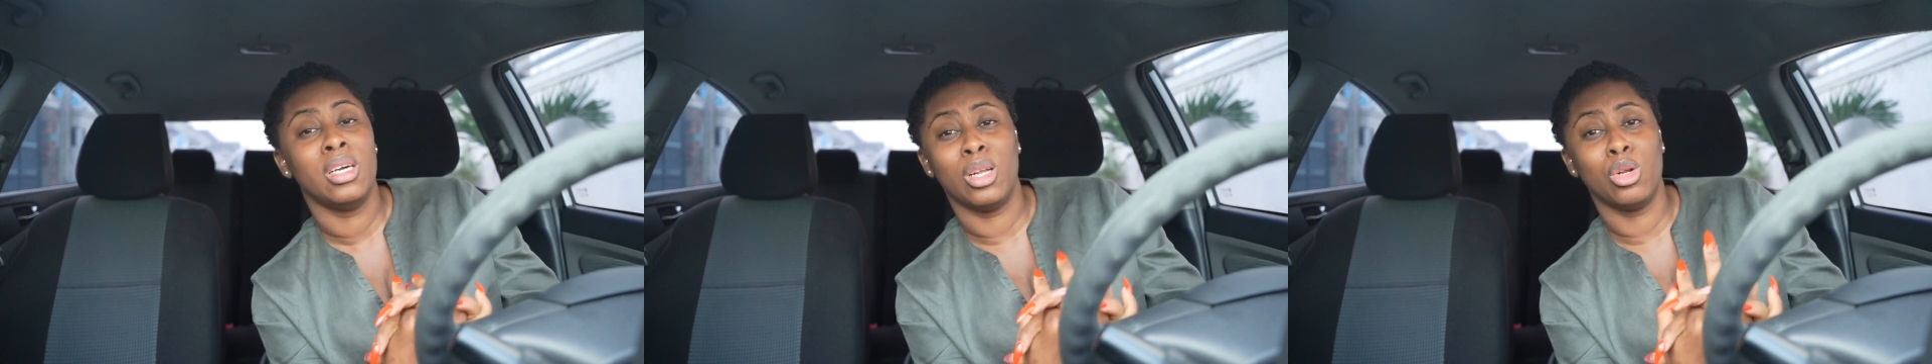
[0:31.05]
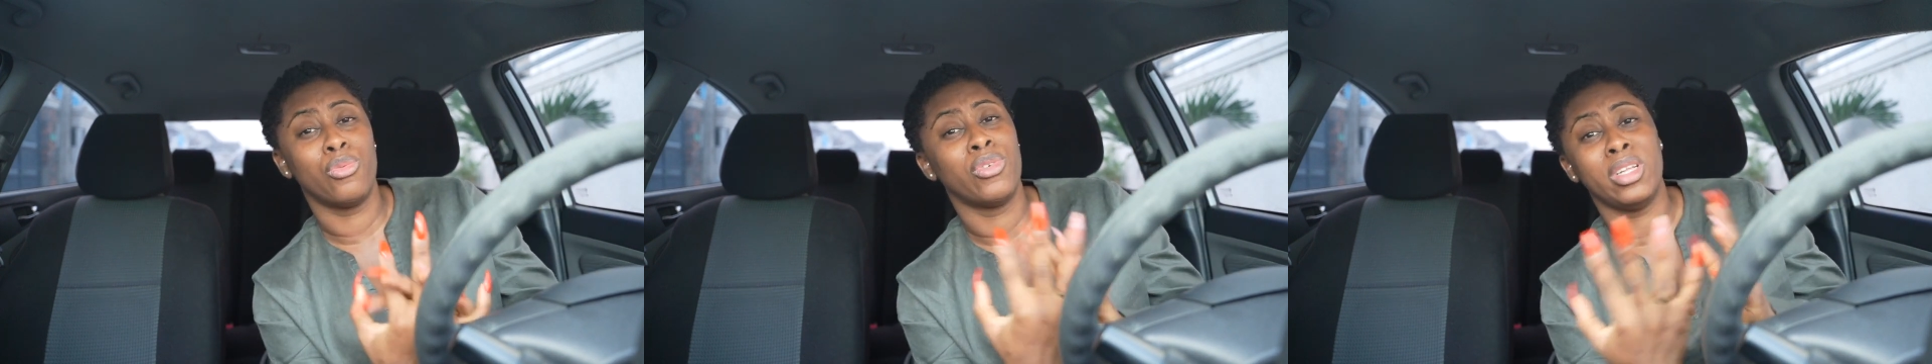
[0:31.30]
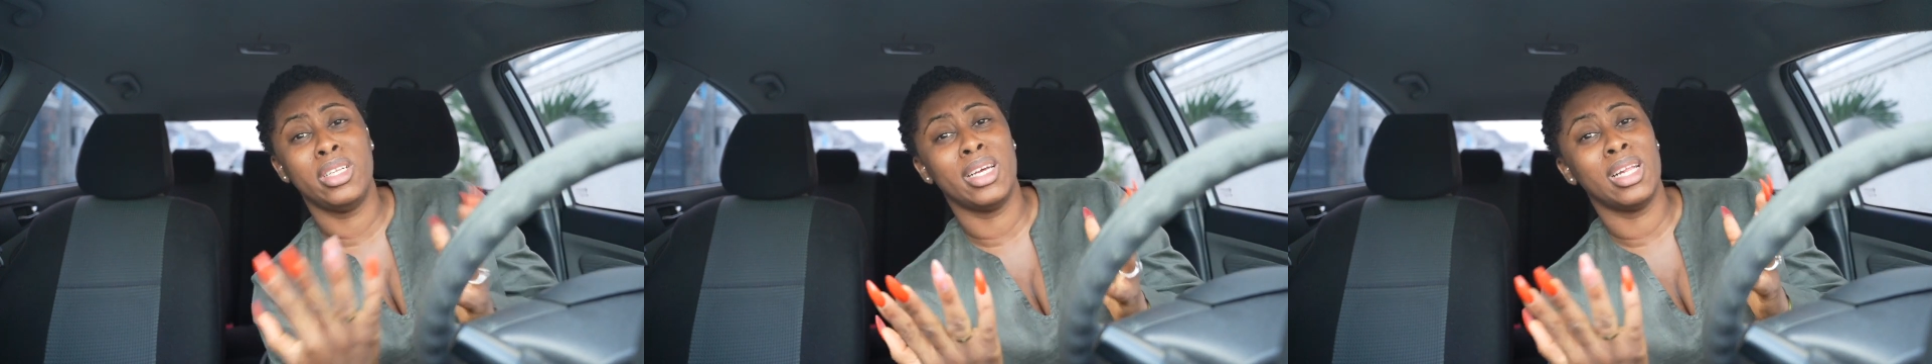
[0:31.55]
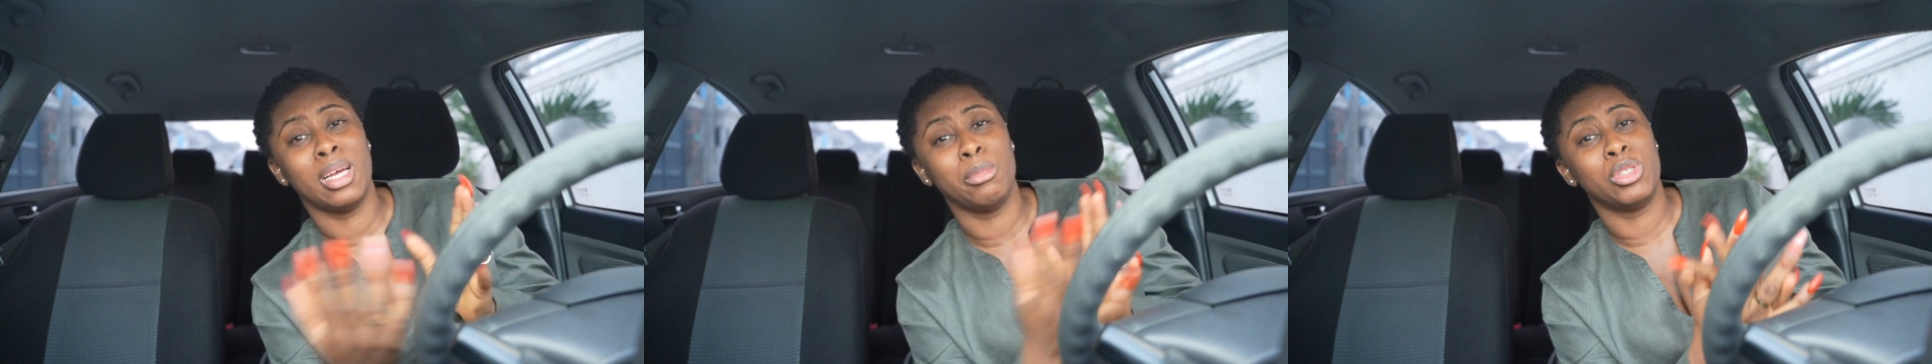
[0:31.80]
And hopefully they
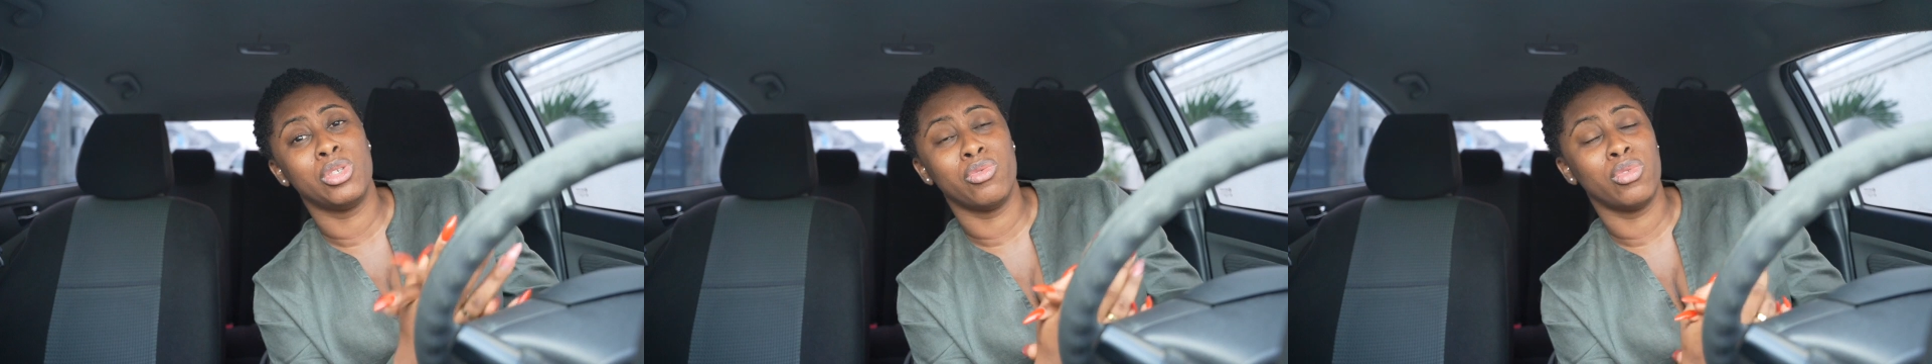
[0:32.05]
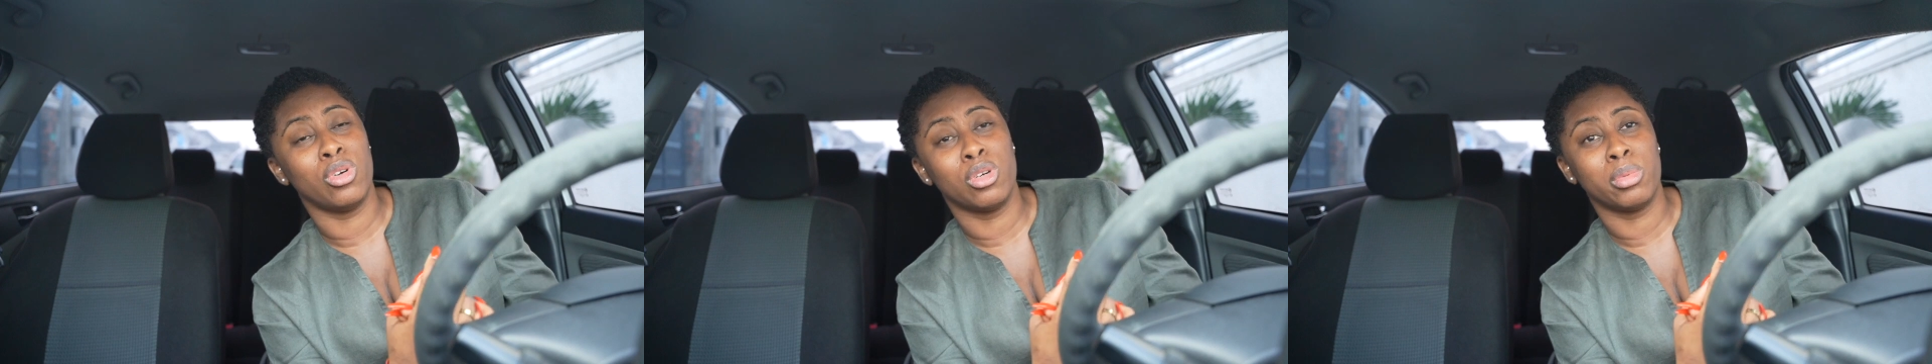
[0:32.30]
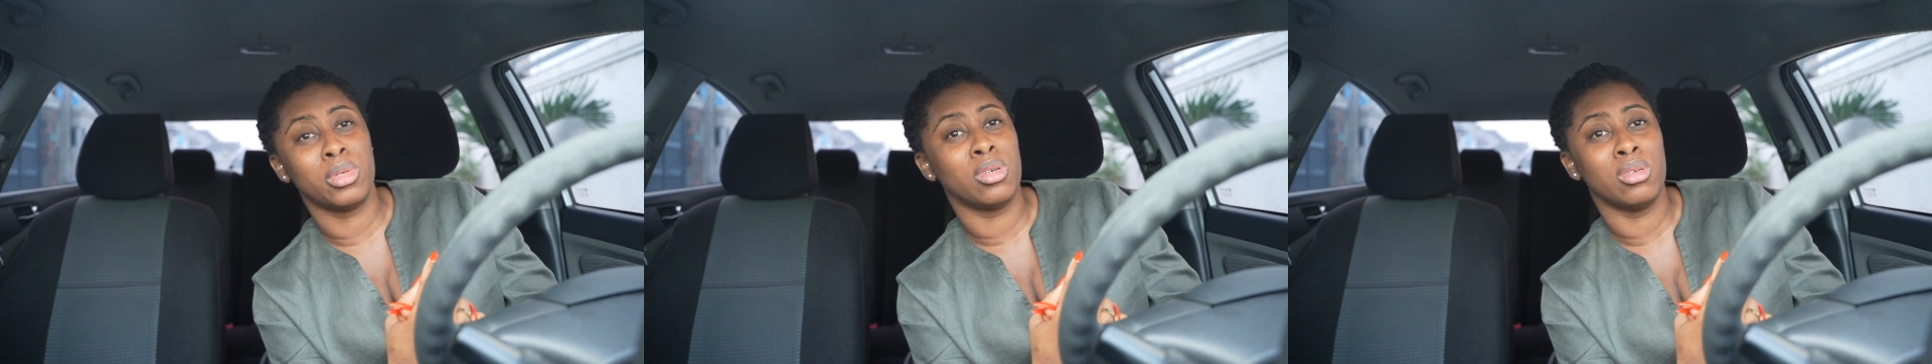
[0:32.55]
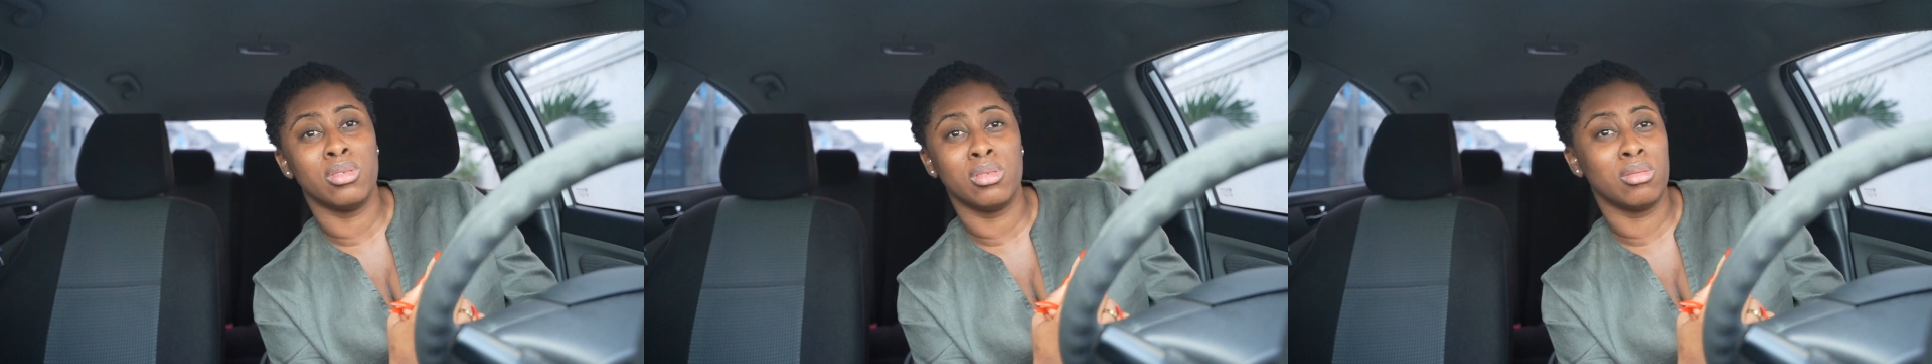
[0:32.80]
allow me to vlog,
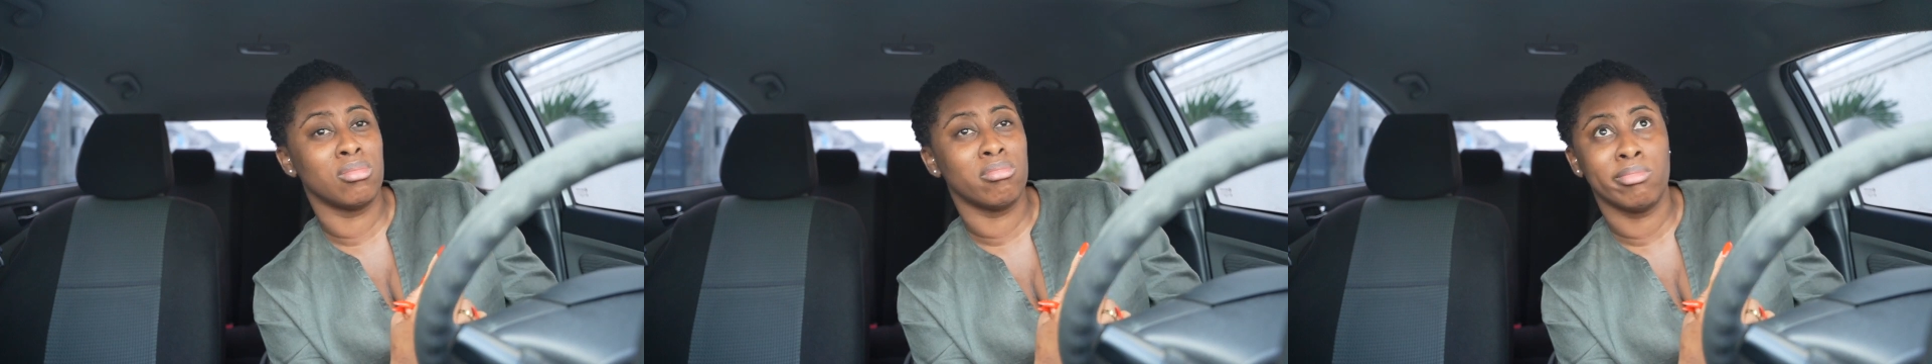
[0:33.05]
because